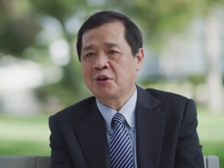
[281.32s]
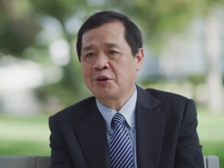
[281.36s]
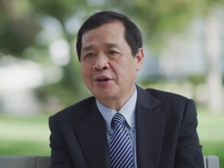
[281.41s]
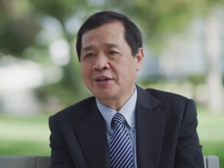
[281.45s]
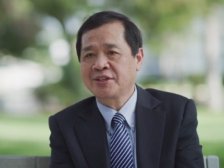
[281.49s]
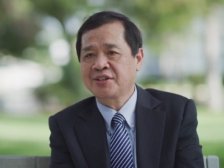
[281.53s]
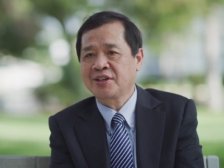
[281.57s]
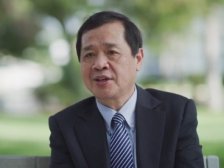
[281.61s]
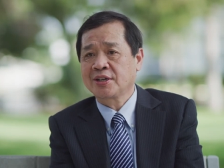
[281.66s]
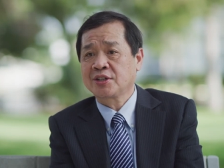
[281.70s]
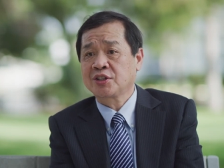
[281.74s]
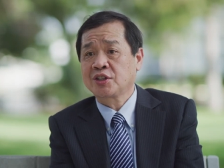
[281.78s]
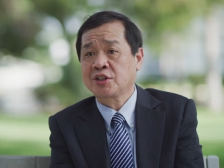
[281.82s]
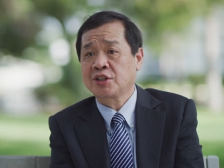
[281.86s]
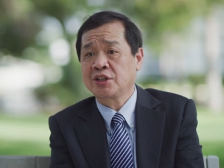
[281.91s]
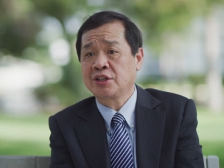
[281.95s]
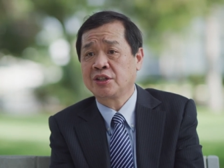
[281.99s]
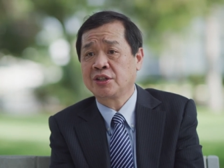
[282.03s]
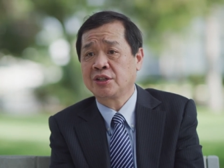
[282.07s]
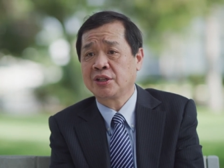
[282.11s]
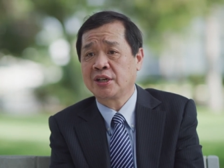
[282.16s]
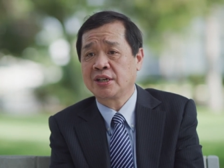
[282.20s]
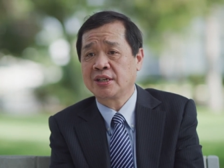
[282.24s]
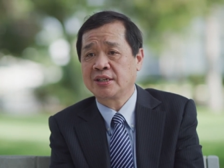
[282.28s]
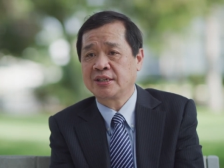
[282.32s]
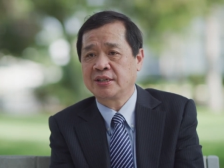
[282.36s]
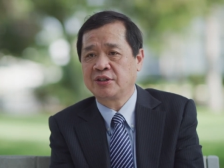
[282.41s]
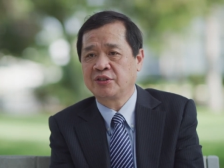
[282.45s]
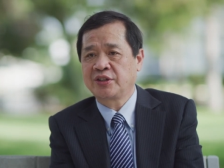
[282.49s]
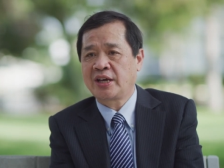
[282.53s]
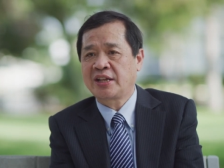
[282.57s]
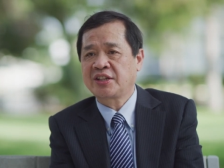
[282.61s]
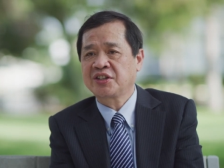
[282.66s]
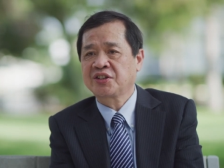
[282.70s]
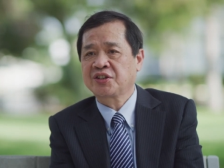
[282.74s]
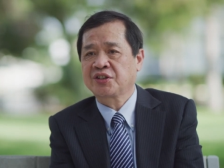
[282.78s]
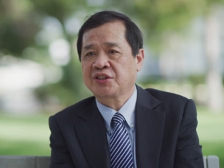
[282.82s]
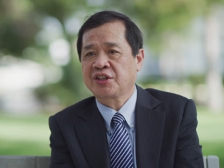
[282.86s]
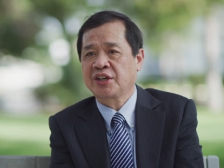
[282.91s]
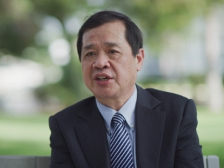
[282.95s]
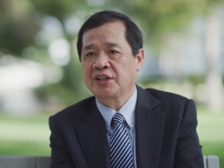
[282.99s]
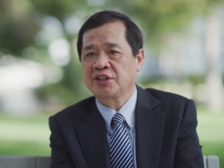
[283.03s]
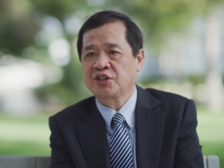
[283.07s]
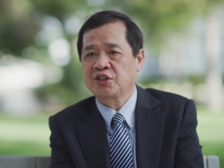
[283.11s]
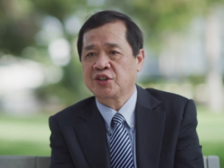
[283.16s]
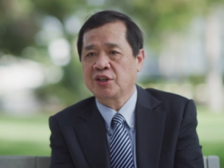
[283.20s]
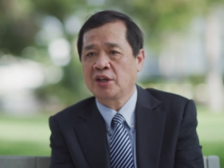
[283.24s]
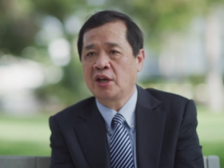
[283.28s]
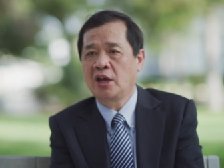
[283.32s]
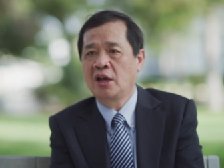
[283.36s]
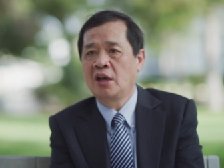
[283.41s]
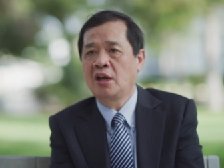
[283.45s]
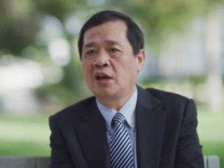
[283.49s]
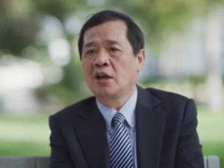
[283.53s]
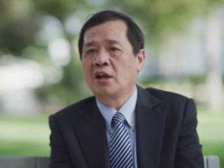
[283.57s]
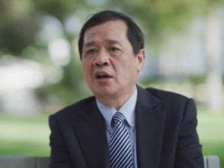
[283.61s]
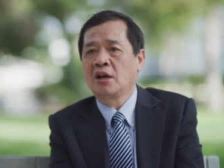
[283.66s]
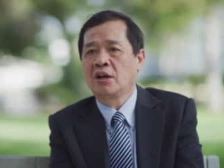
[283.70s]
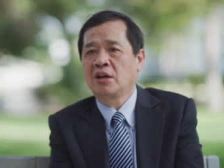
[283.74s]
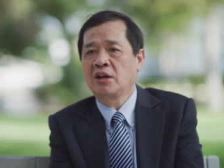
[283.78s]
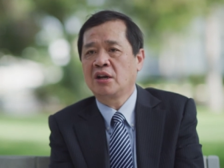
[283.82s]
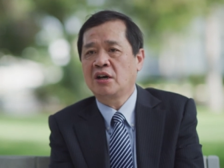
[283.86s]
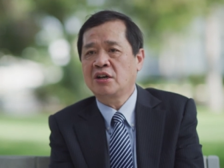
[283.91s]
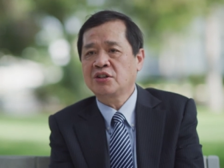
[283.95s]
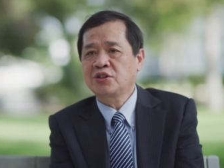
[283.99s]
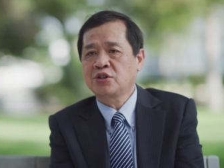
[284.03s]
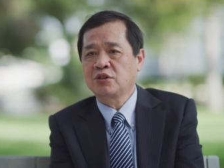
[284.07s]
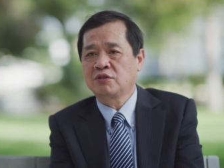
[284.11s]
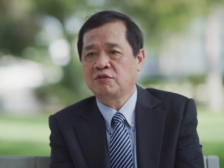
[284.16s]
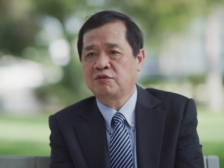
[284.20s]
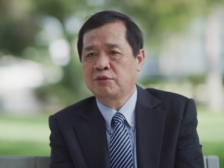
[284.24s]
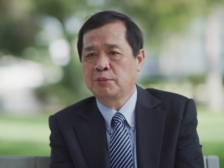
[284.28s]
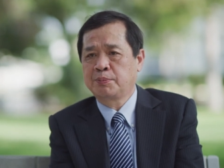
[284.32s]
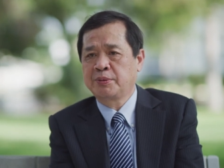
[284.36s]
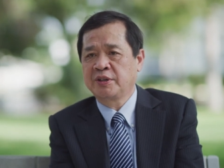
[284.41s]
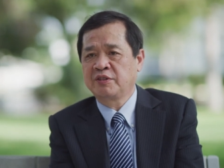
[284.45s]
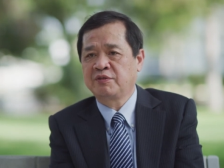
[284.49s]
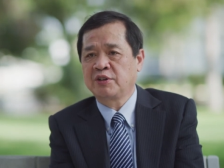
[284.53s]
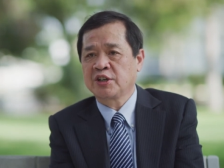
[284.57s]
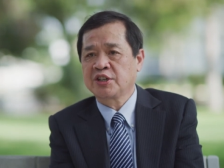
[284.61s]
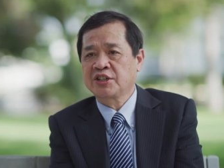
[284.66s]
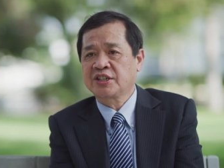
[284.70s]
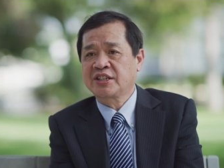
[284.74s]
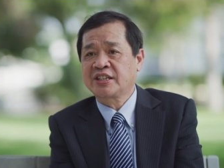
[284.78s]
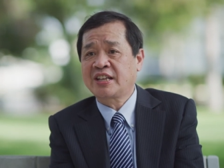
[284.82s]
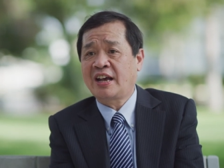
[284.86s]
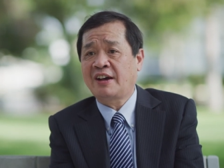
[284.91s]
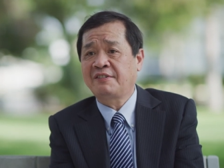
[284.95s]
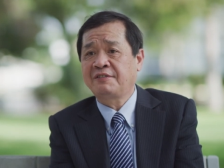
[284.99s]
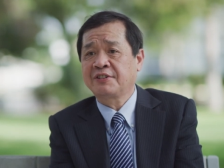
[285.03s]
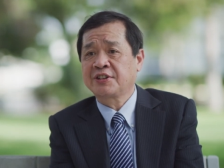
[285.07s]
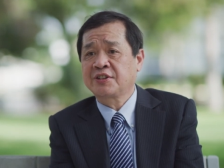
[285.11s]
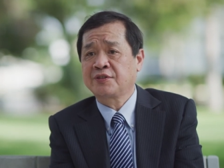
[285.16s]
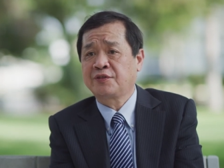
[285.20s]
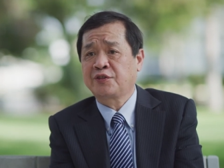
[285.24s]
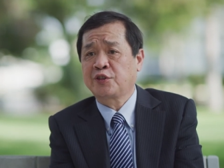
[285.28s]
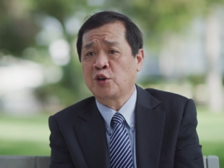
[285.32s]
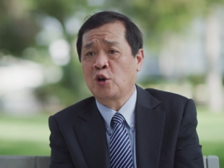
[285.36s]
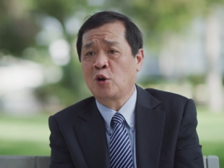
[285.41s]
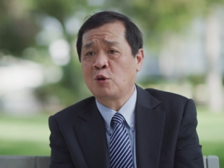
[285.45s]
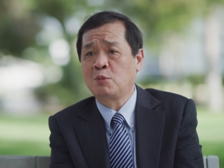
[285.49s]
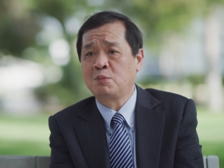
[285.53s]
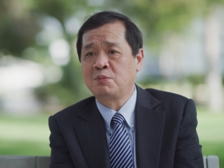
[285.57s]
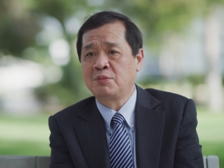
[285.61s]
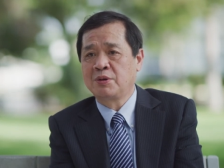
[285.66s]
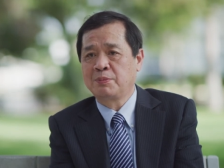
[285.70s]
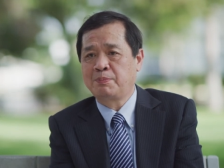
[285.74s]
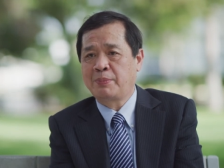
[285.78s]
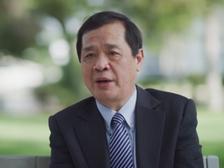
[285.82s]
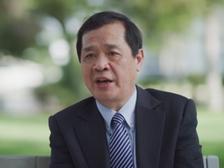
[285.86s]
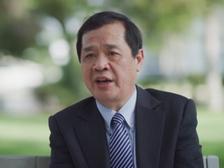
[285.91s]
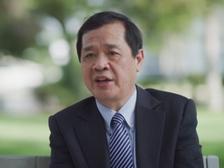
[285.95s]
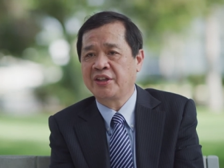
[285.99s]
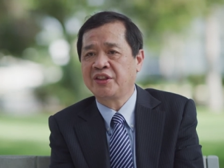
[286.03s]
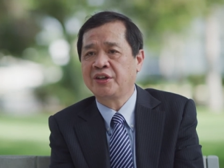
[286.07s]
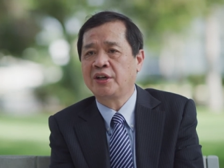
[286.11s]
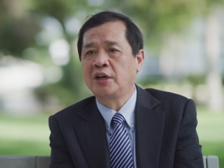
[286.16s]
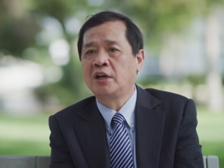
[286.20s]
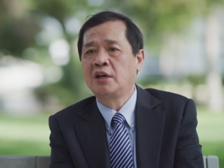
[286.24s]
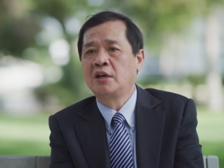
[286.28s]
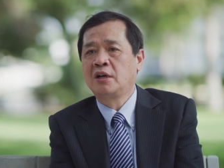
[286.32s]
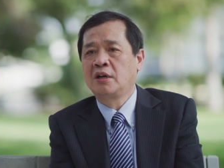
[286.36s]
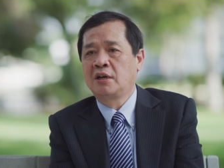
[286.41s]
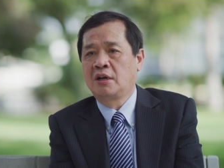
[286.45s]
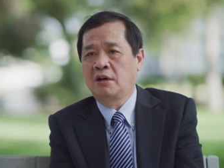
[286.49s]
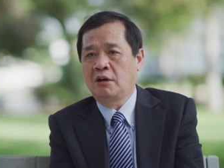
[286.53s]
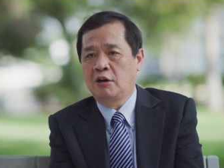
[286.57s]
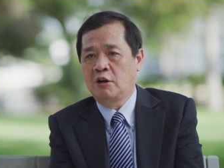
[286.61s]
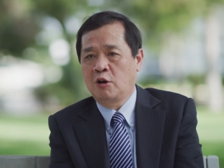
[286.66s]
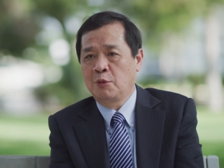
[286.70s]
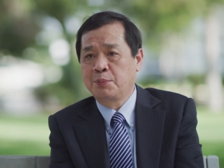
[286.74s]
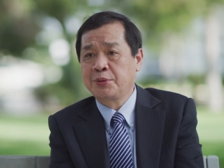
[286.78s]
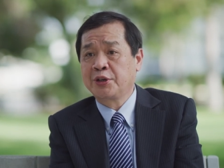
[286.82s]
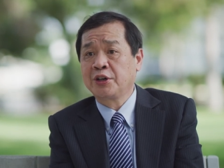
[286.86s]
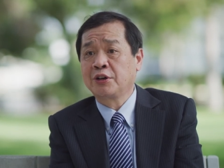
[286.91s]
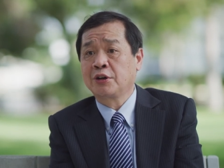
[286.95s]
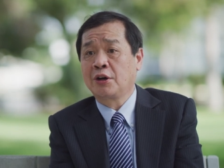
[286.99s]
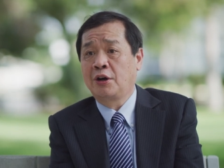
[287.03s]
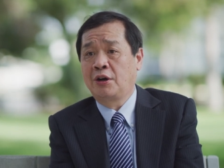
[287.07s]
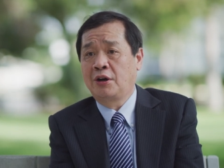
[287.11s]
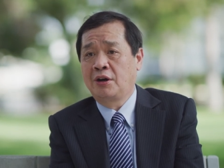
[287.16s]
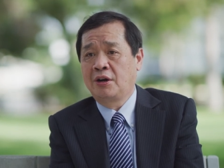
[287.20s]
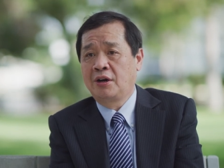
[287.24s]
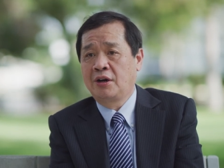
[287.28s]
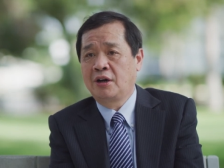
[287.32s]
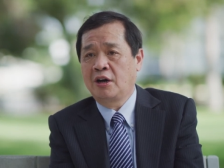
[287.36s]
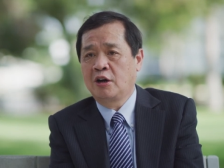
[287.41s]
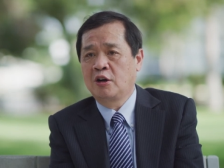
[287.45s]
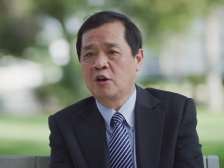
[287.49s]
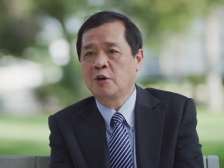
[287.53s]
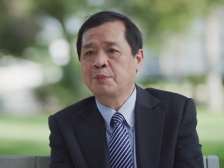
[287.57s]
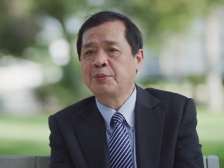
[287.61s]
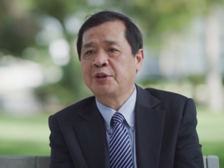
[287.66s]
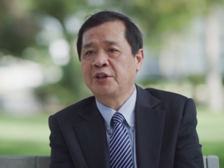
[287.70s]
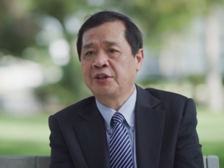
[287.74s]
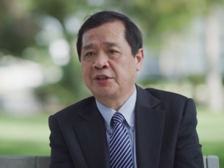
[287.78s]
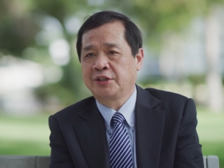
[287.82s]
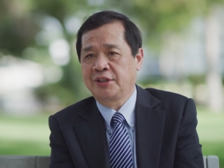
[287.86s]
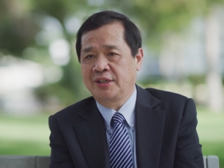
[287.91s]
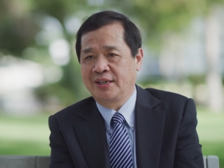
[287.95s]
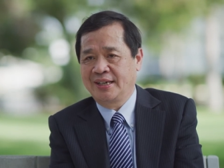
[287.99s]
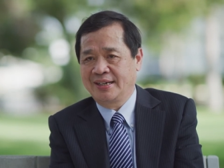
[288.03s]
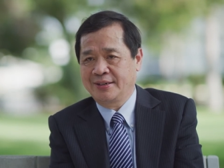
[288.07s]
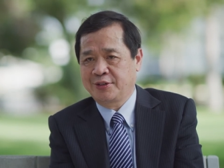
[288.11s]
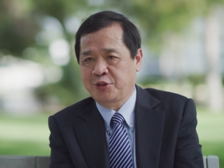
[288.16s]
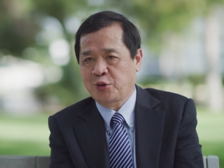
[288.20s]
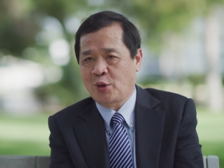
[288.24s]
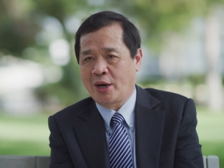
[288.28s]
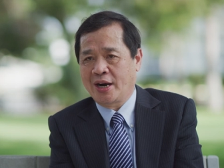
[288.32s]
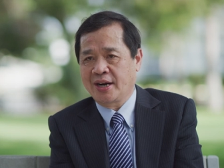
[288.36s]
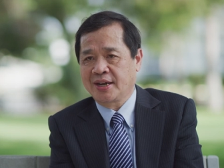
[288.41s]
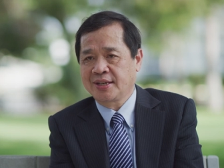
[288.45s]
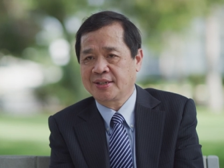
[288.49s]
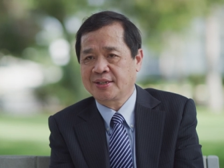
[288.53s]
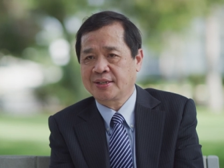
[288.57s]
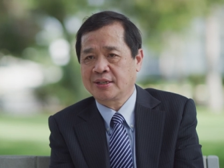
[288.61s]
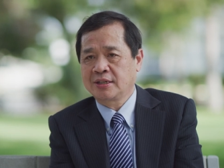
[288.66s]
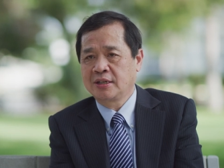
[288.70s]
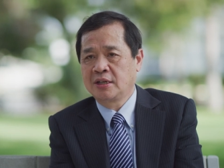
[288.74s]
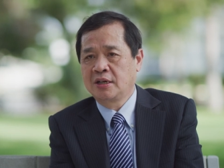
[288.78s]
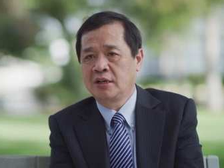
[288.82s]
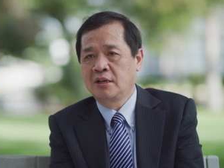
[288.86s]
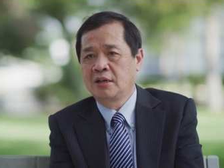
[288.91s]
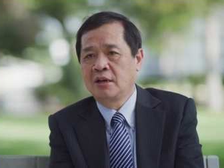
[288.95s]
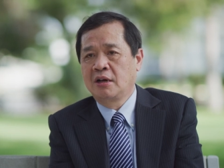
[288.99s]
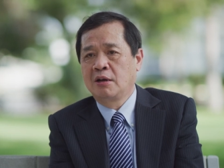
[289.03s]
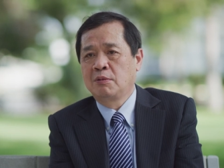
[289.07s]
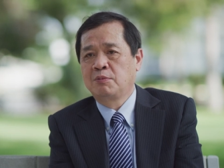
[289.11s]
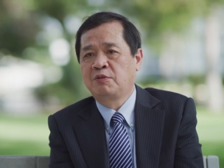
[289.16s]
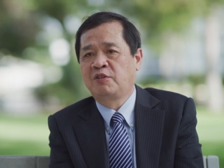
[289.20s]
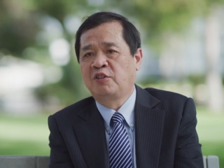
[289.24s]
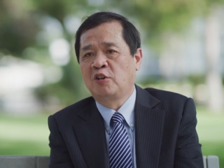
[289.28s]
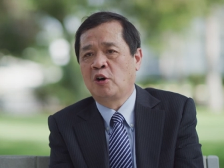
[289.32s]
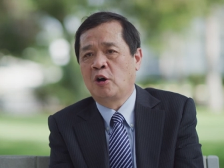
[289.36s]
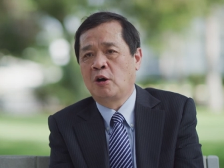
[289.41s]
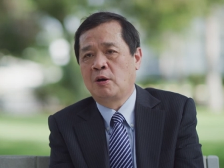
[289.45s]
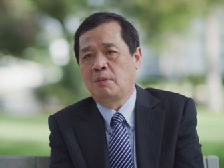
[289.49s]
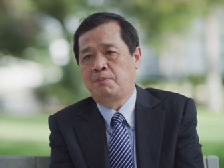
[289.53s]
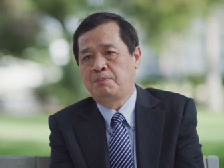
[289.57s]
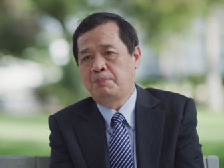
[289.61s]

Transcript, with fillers: crisis in the United States, lots of people suffer from bad opioid, opioid drugs for